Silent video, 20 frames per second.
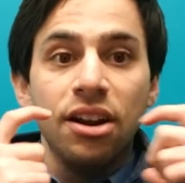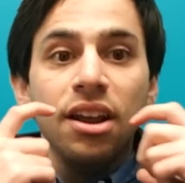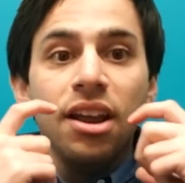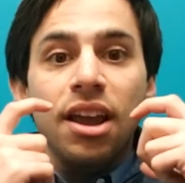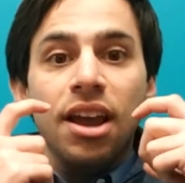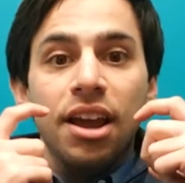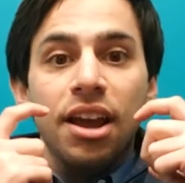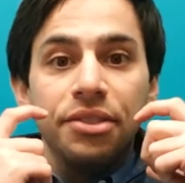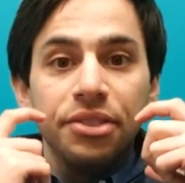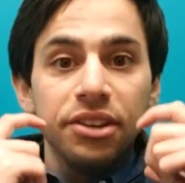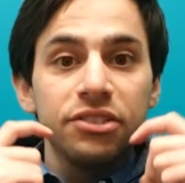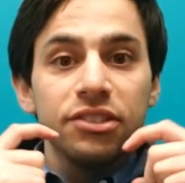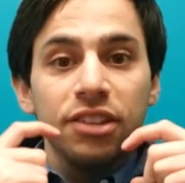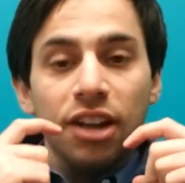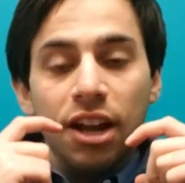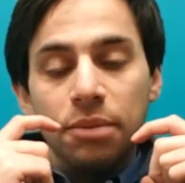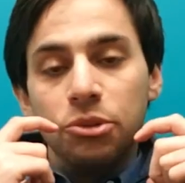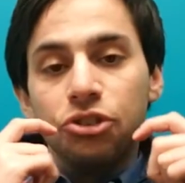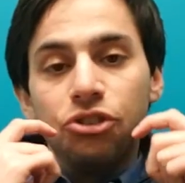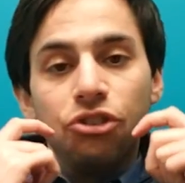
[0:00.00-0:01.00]
And this time,
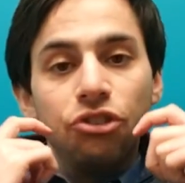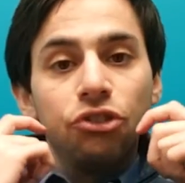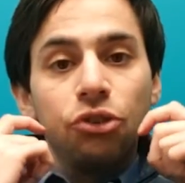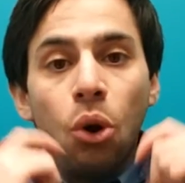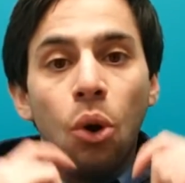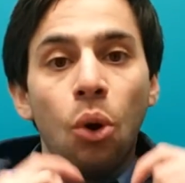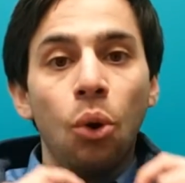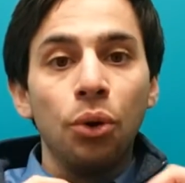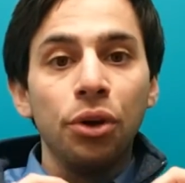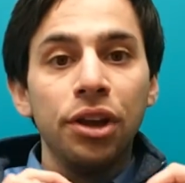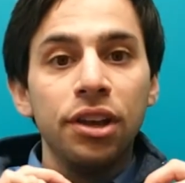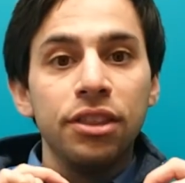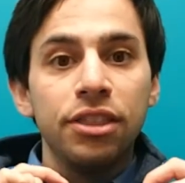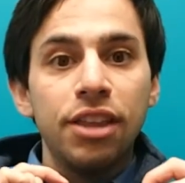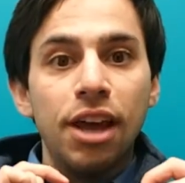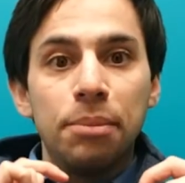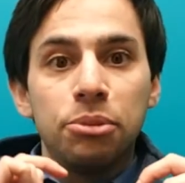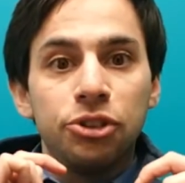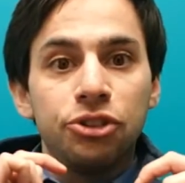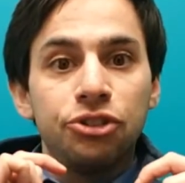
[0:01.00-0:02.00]
you just hold it in that
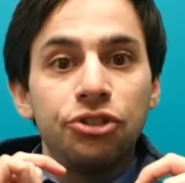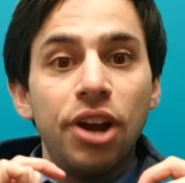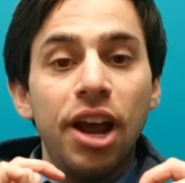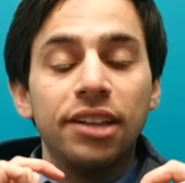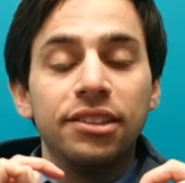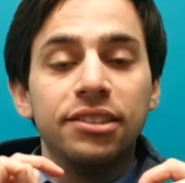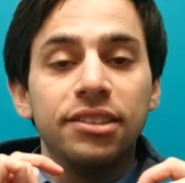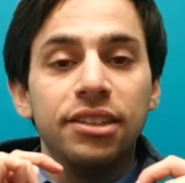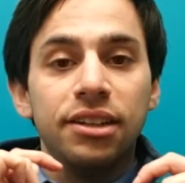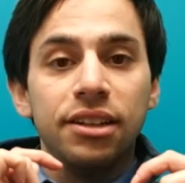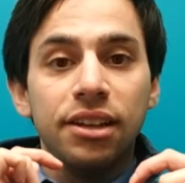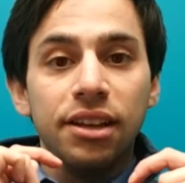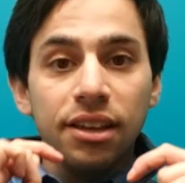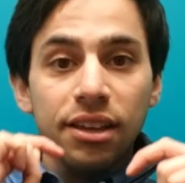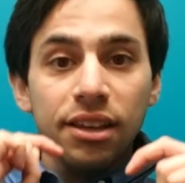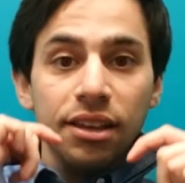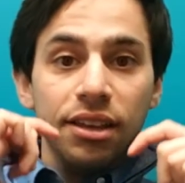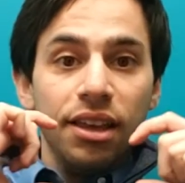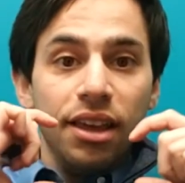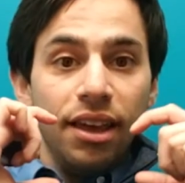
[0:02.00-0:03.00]
protracted
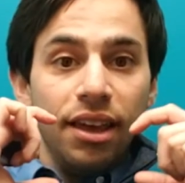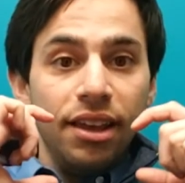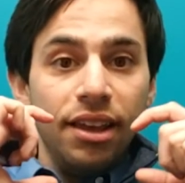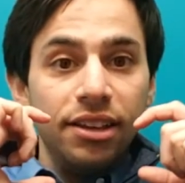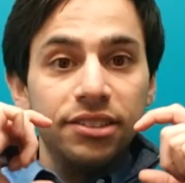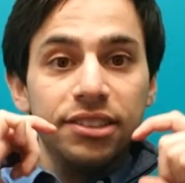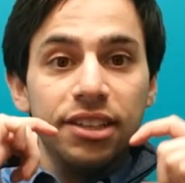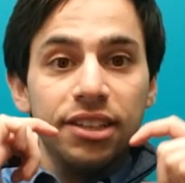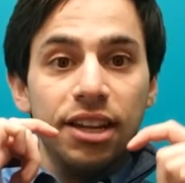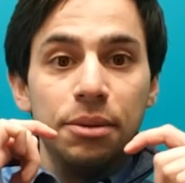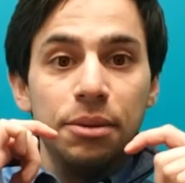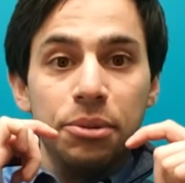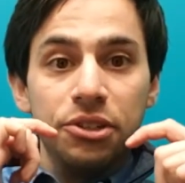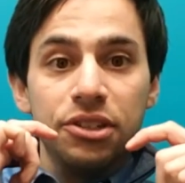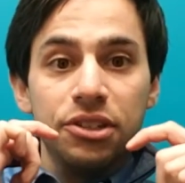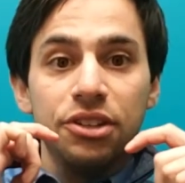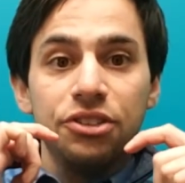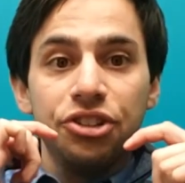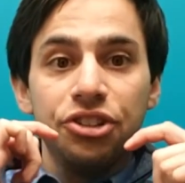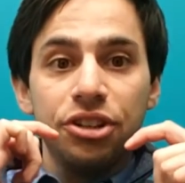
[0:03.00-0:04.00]
and extended
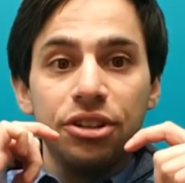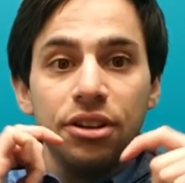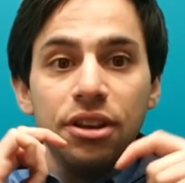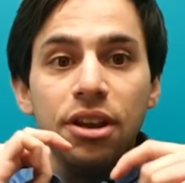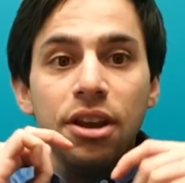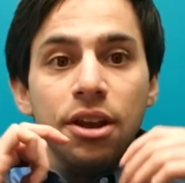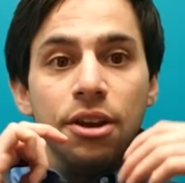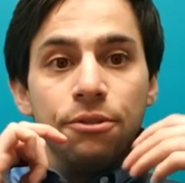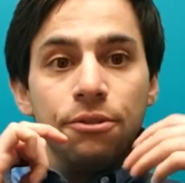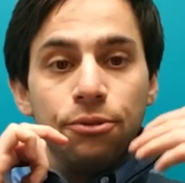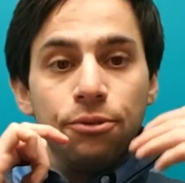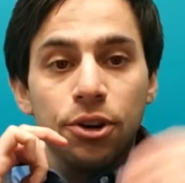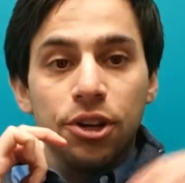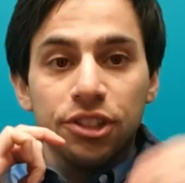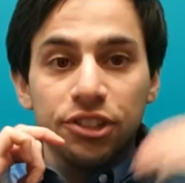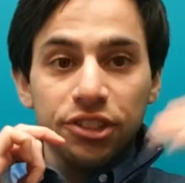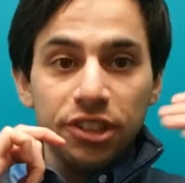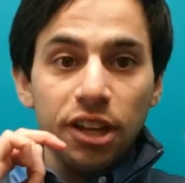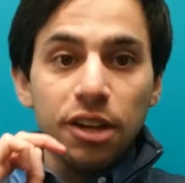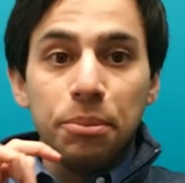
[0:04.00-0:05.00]
position for an
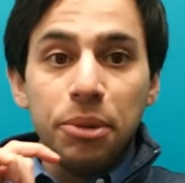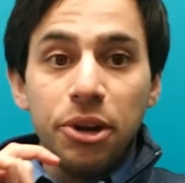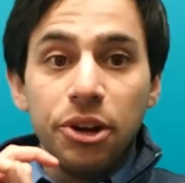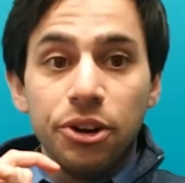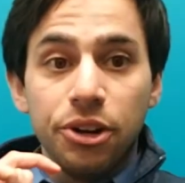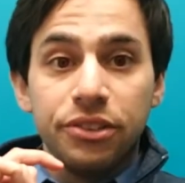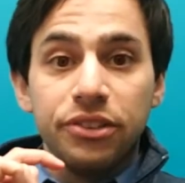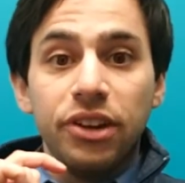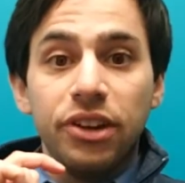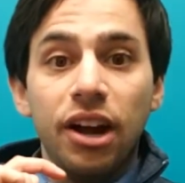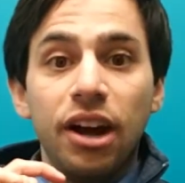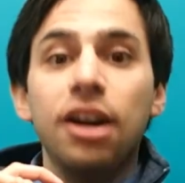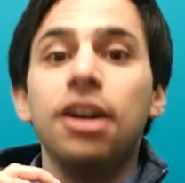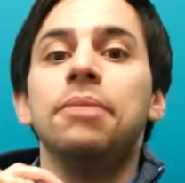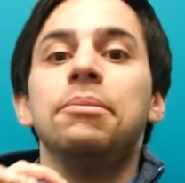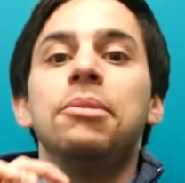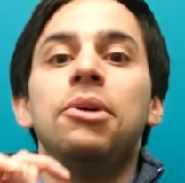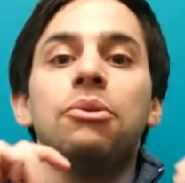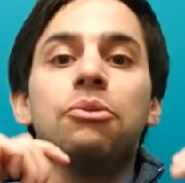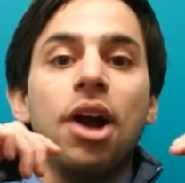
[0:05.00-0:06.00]
extended period of time
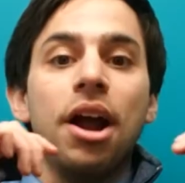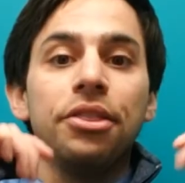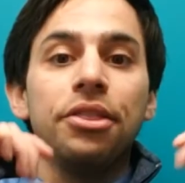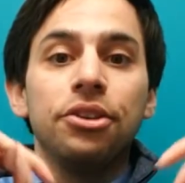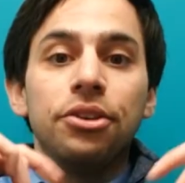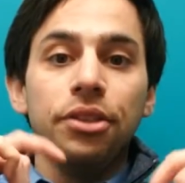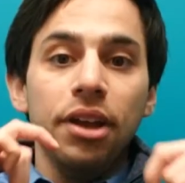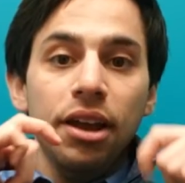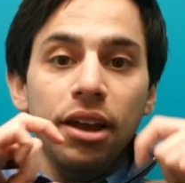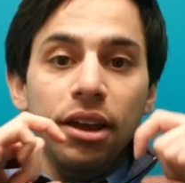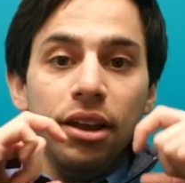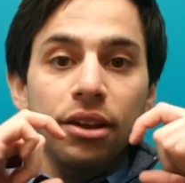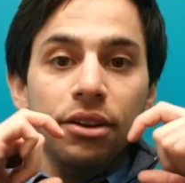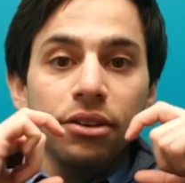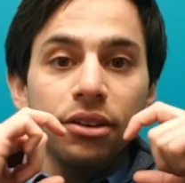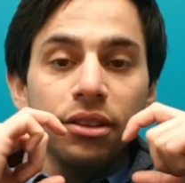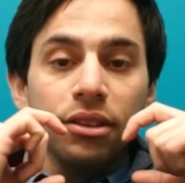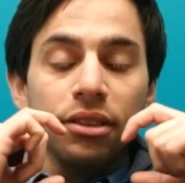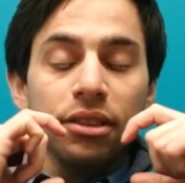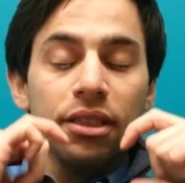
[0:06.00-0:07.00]
rather than
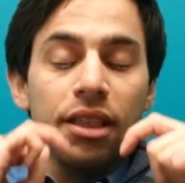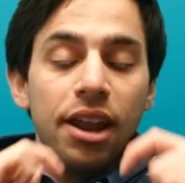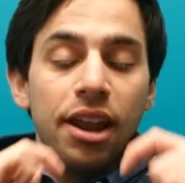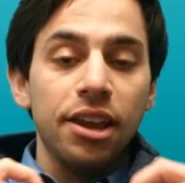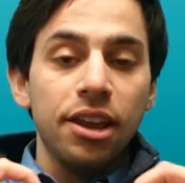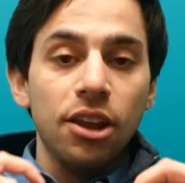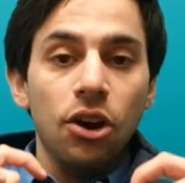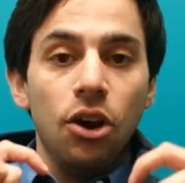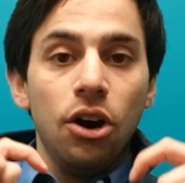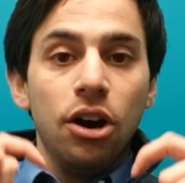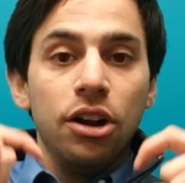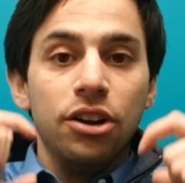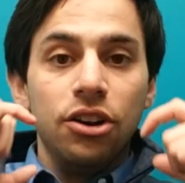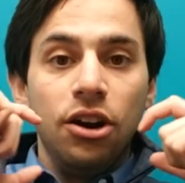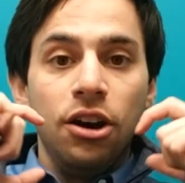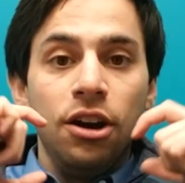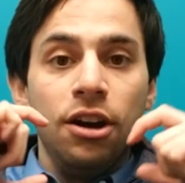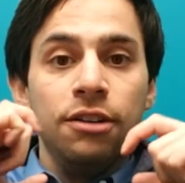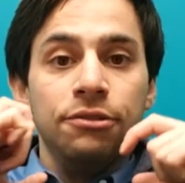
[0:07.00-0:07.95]
letting it on and off.